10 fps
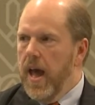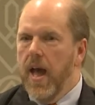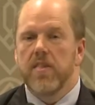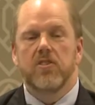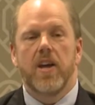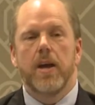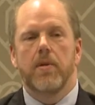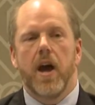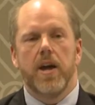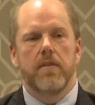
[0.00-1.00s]
And the same
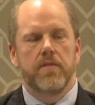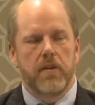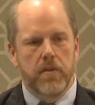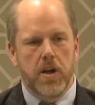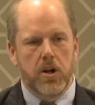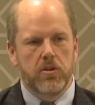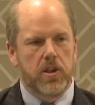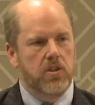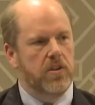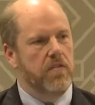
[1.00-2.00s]
kind of
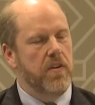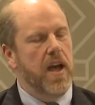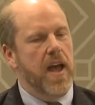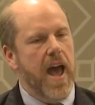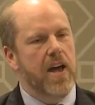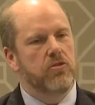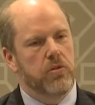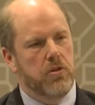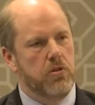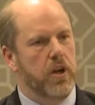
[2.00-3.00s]
difficulties that VA has in
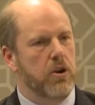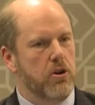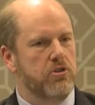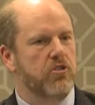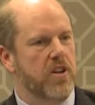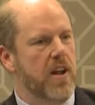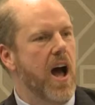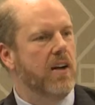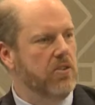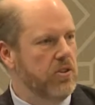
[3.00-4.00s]
recruiting nurses and
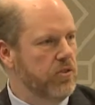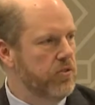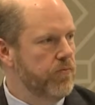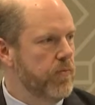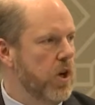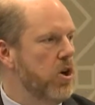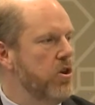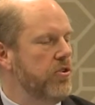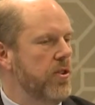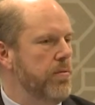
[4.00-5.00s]
doctors
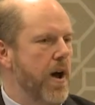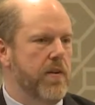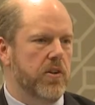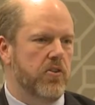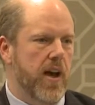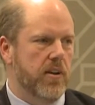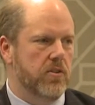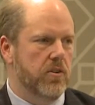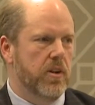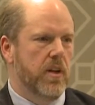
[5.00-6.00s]
occurs in the private
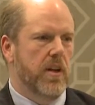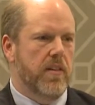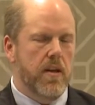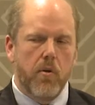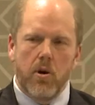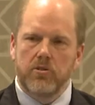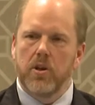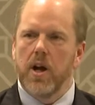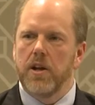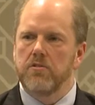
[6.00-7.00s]
sector. They've also
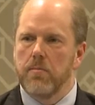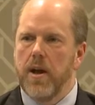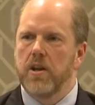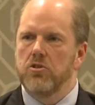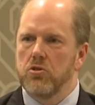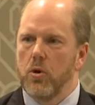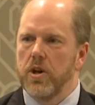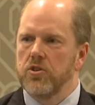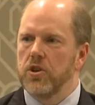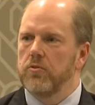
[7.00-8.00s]
got tremendous
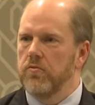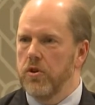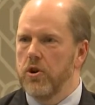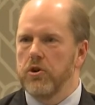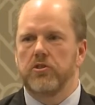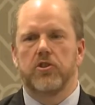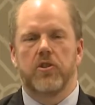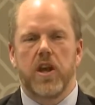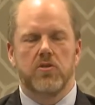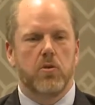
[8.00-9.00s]
shortages for nurses
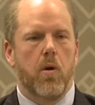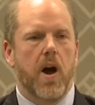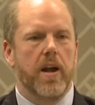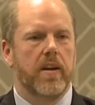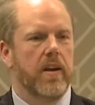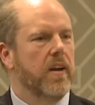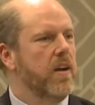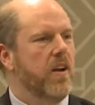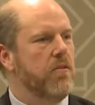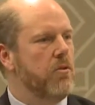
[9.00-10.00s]
nationwide
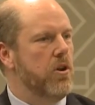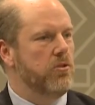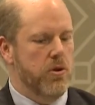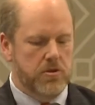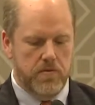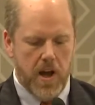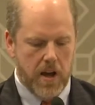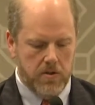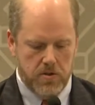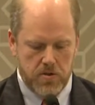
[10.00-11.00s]
and for all sorts of
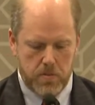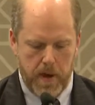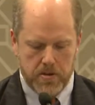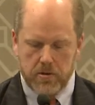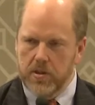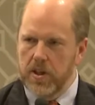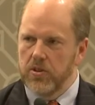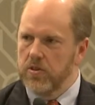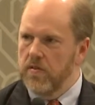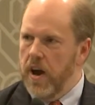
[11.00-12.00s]
doctors and
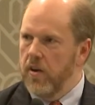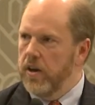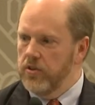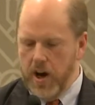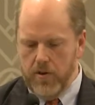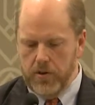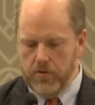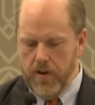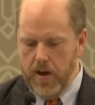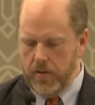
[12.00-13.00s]
specialties in various areas
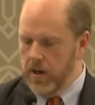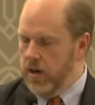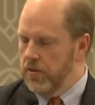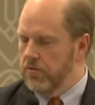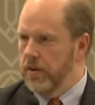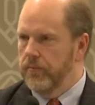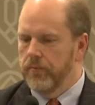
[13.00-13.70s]
around the country.